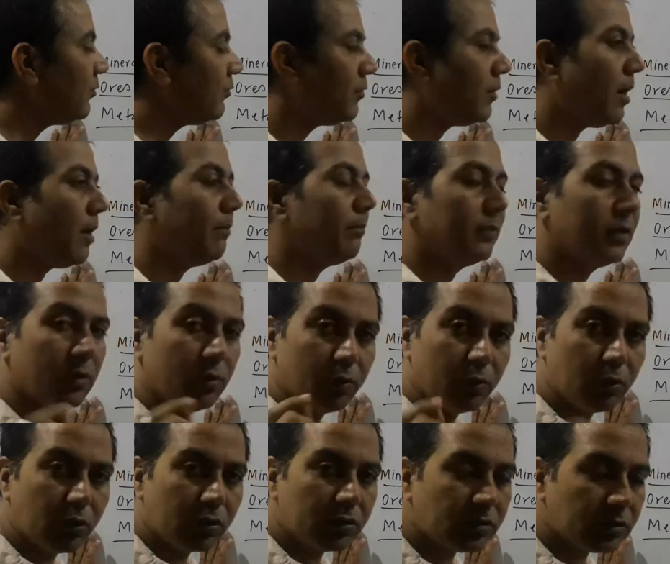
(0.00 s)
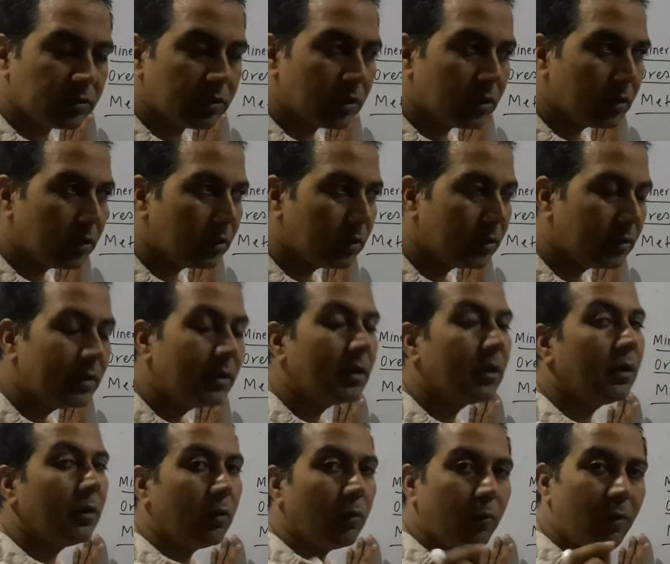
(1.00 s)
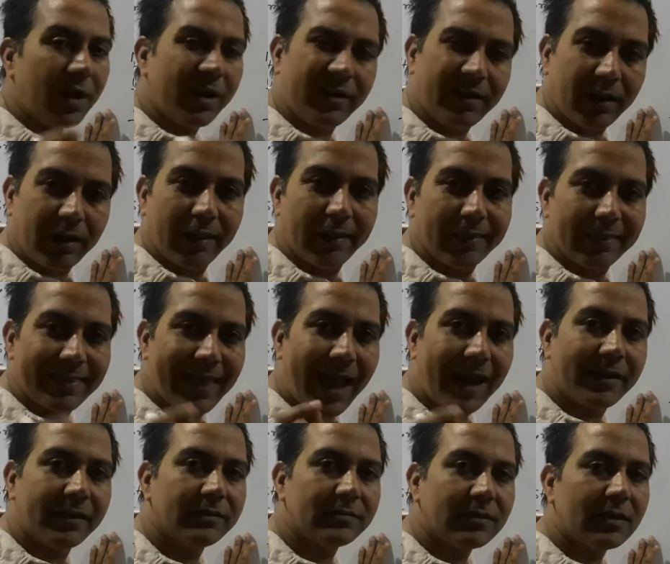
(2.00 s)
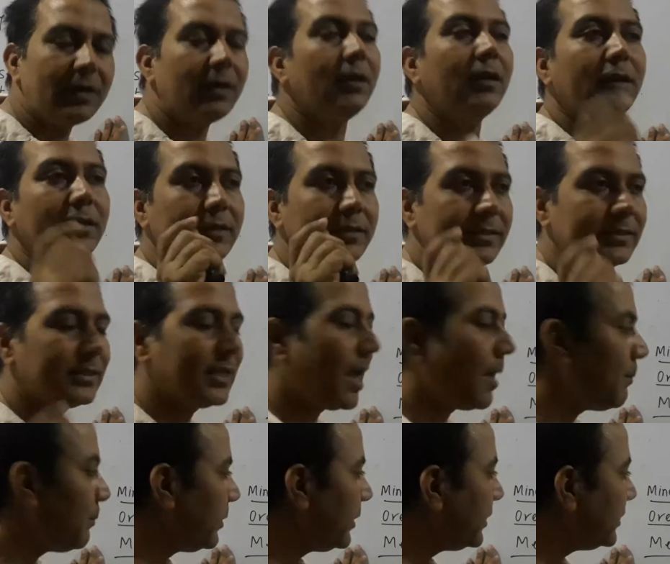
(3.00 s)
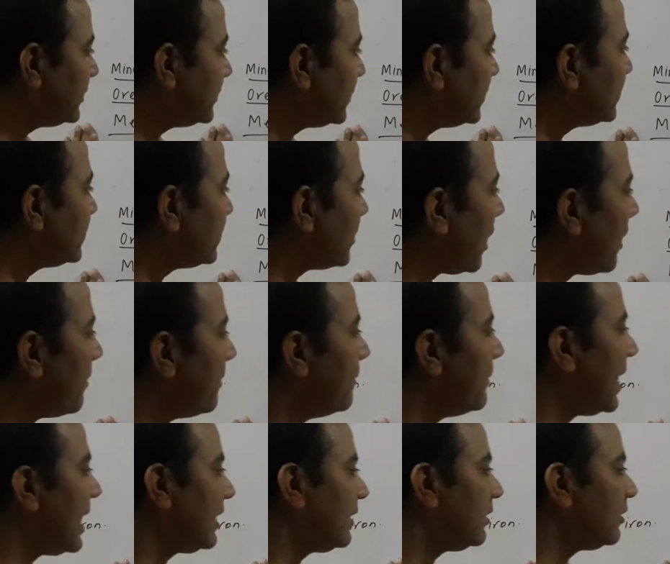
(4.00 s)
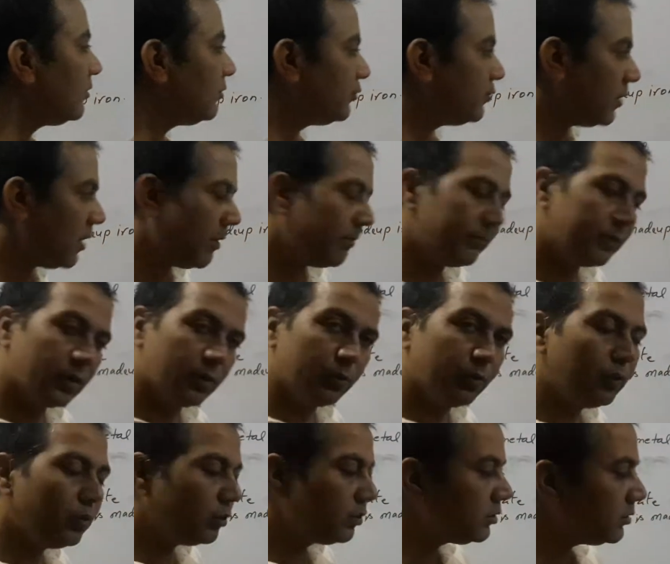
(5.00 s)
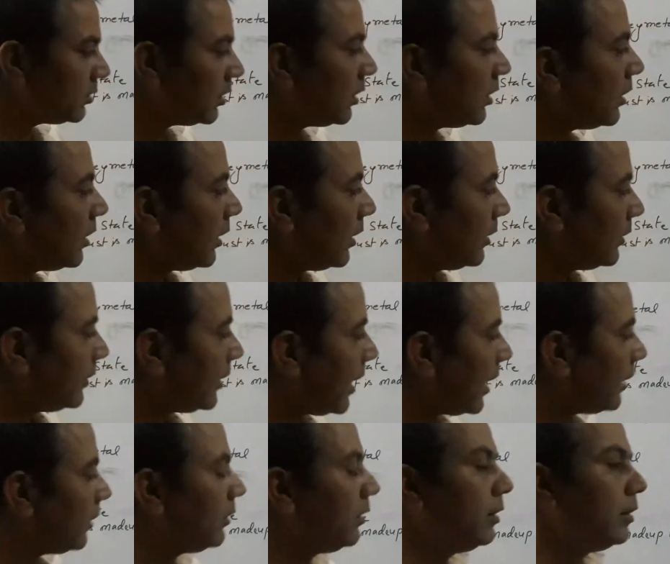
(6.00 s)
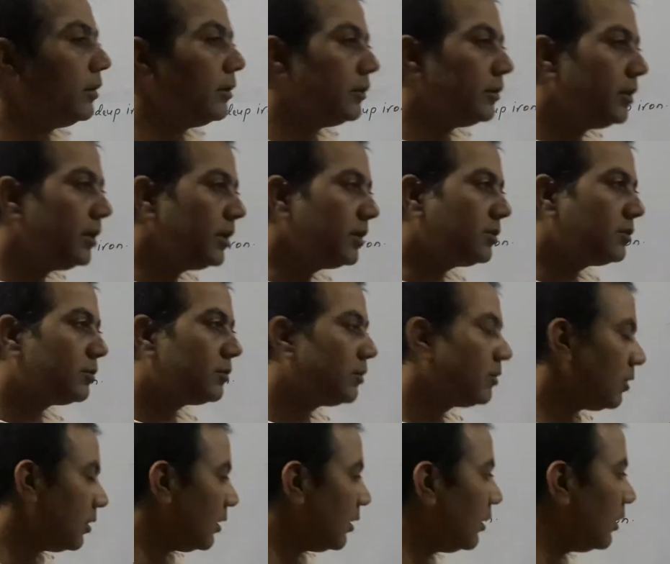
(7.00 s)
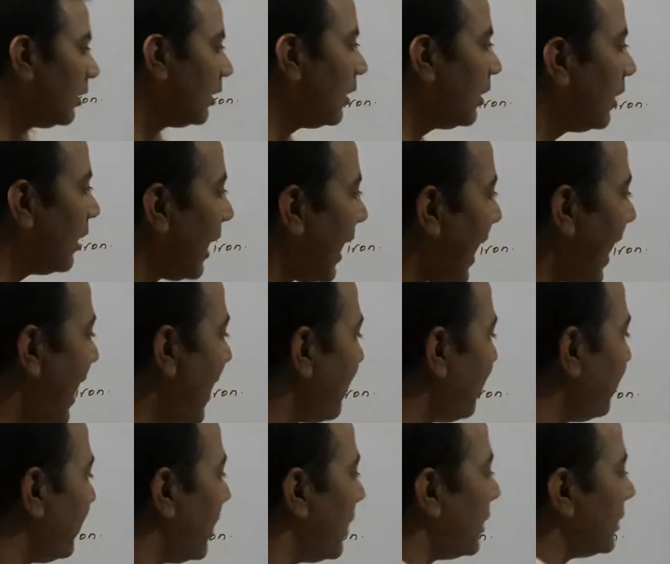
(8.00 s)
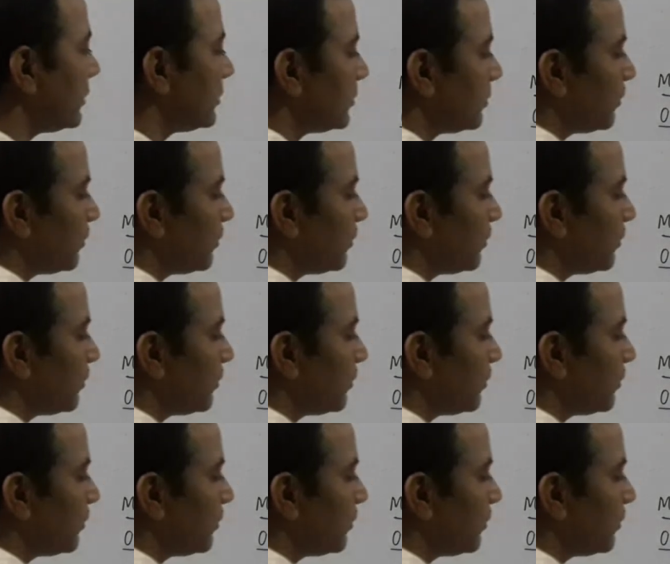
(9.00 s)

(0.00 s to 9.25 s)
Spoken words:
from the ores. What? That is the separations of metal from the ores. Then this have a